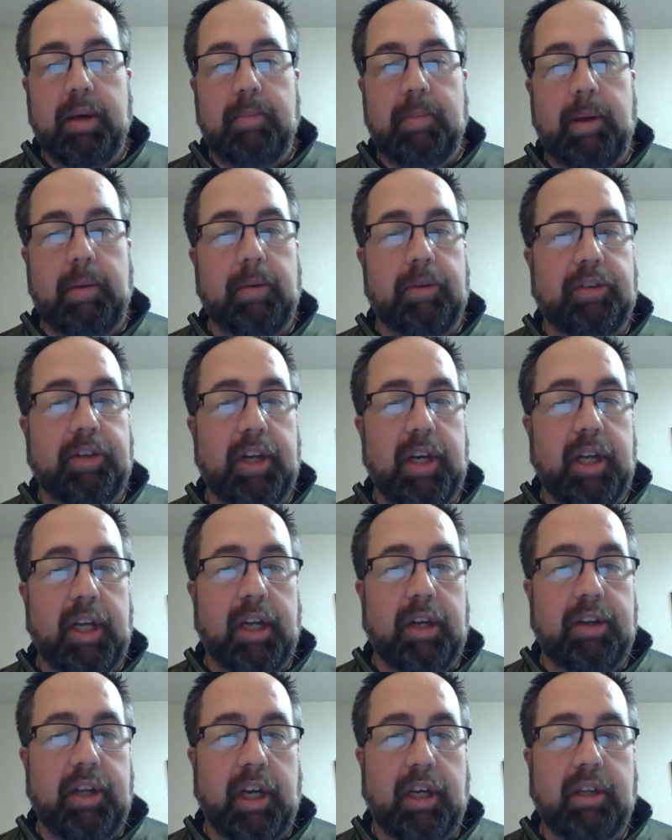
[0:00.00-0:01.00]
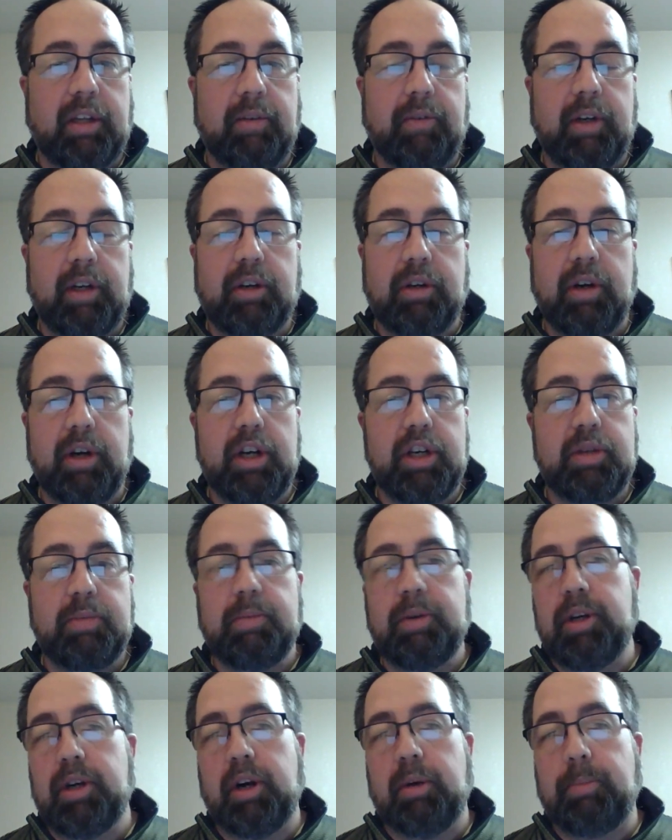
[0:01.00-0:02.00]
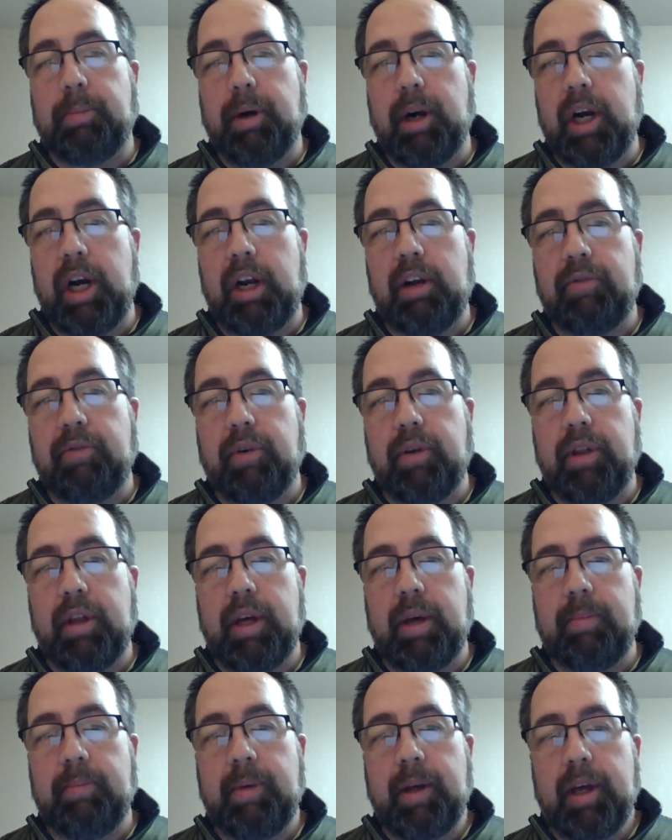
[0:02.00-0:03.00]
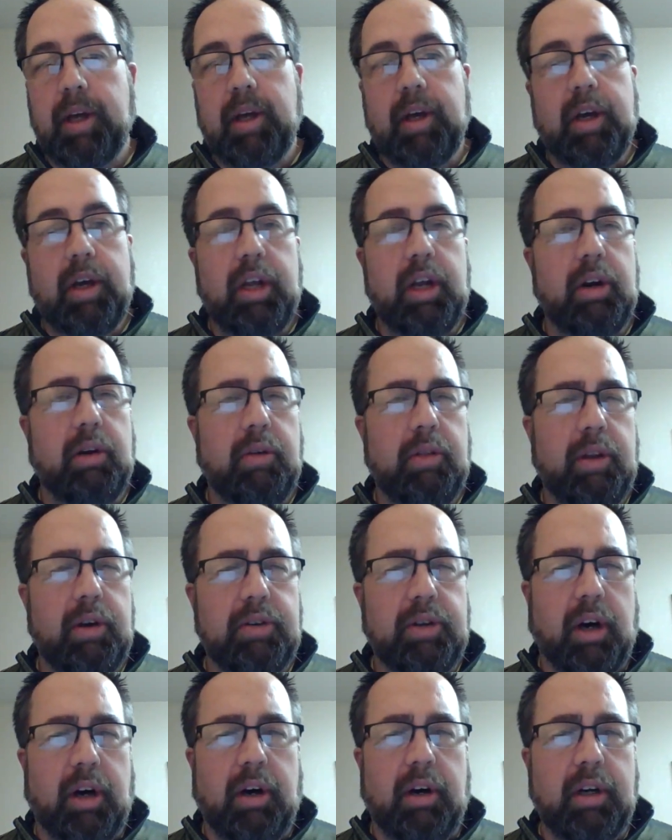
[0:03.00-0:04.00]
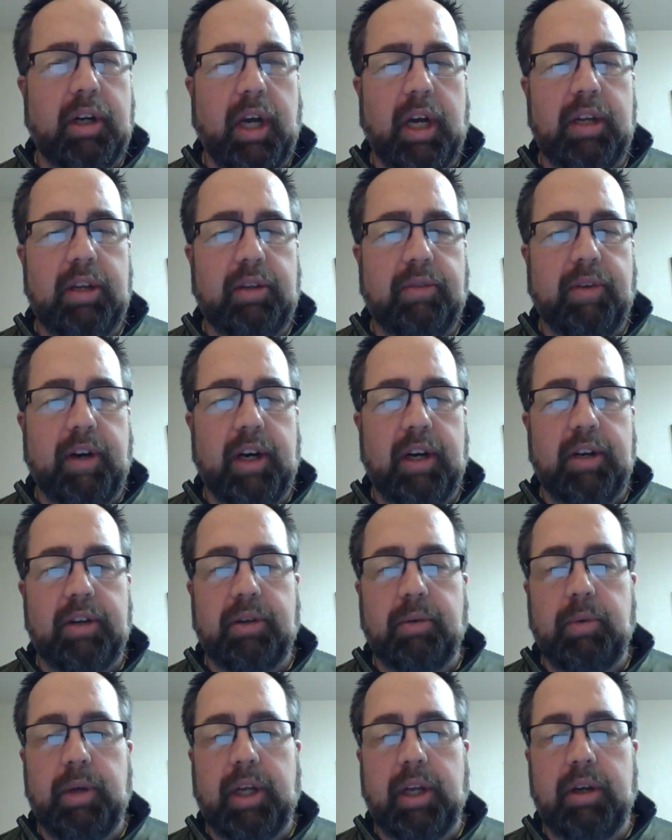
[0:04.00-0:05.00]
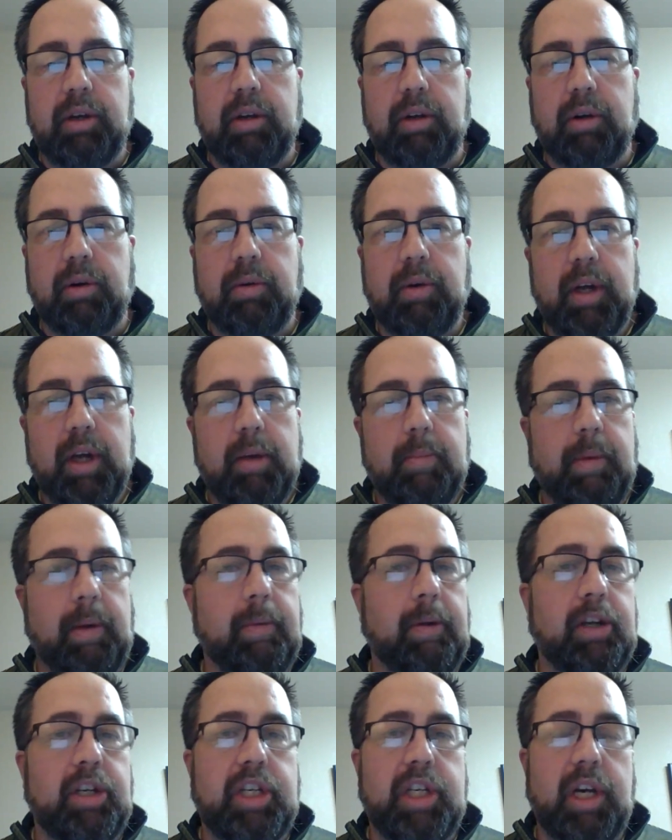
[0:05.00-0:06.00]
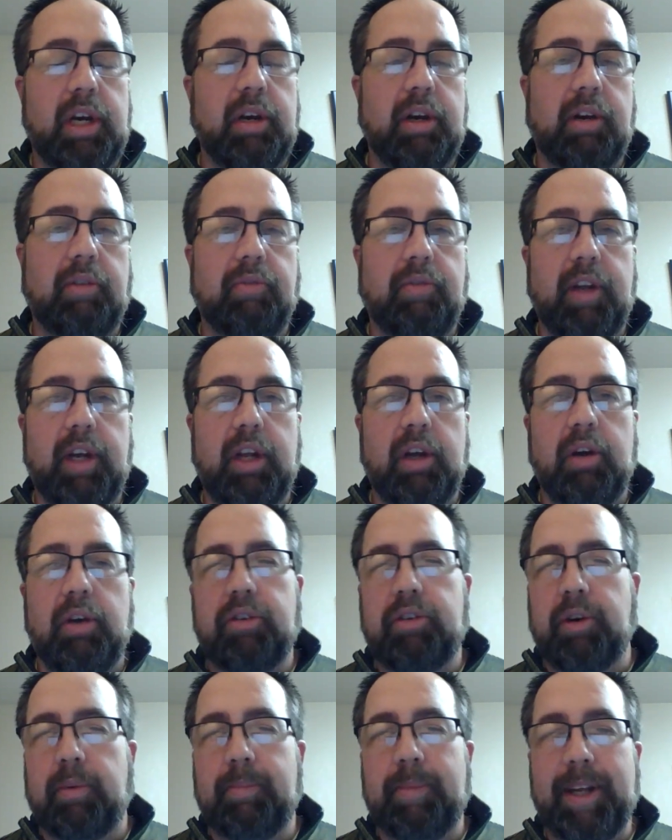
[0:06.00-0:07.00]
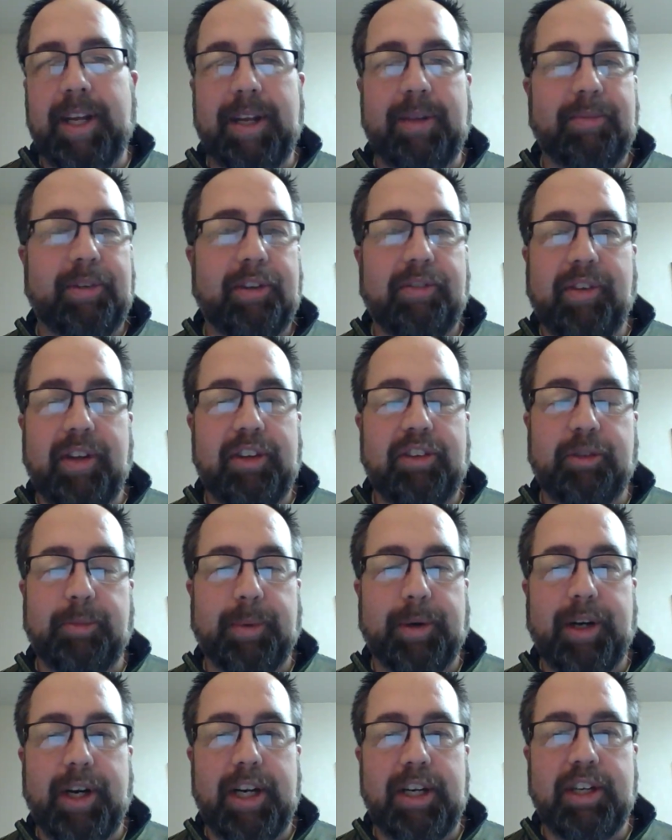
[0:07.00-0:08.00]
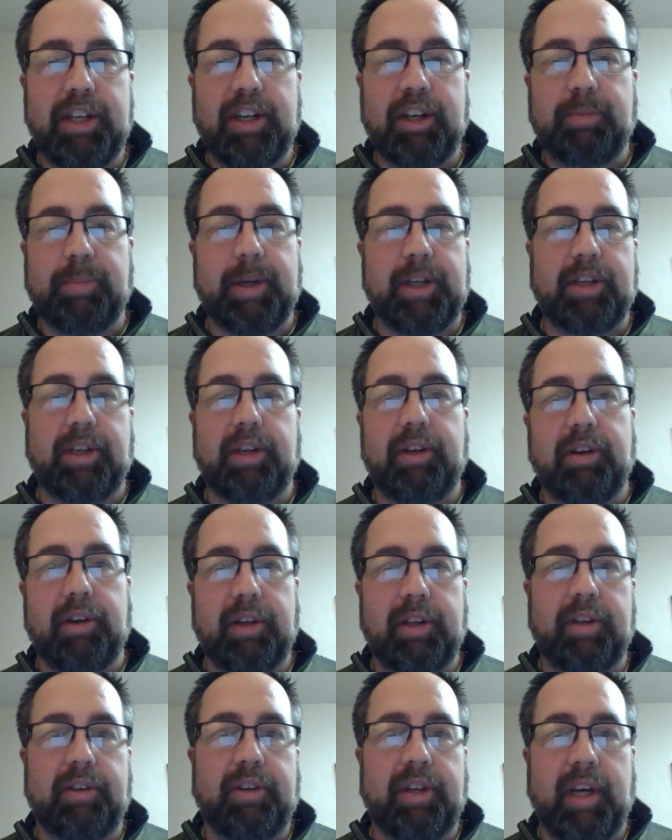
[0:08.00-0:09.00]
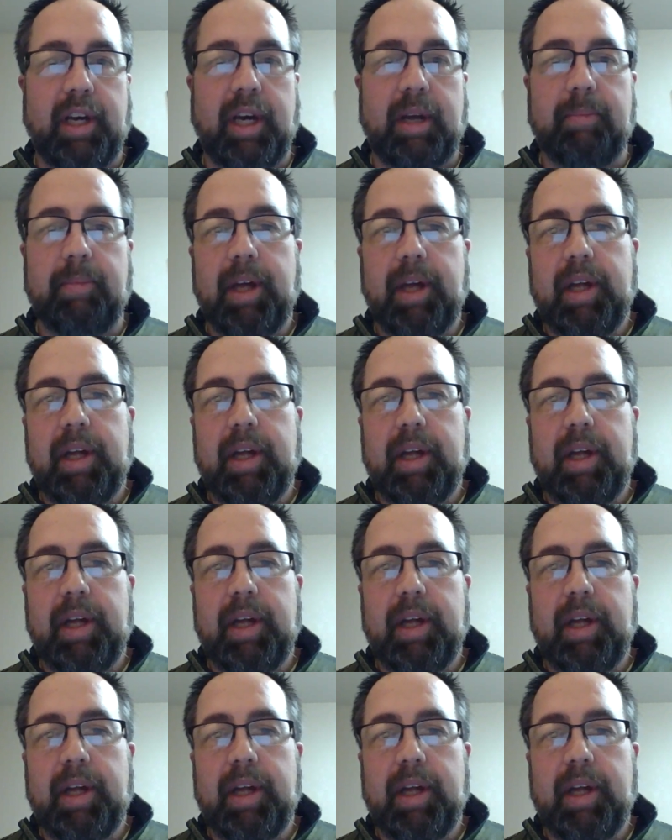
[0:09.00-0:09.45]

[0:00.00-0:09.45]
Maybe it's sending a text of encouragement or praying for them. You know, there's all kinds of areas that we can do. Maybe it's sharing videos or memes of inspiration, especially during this time,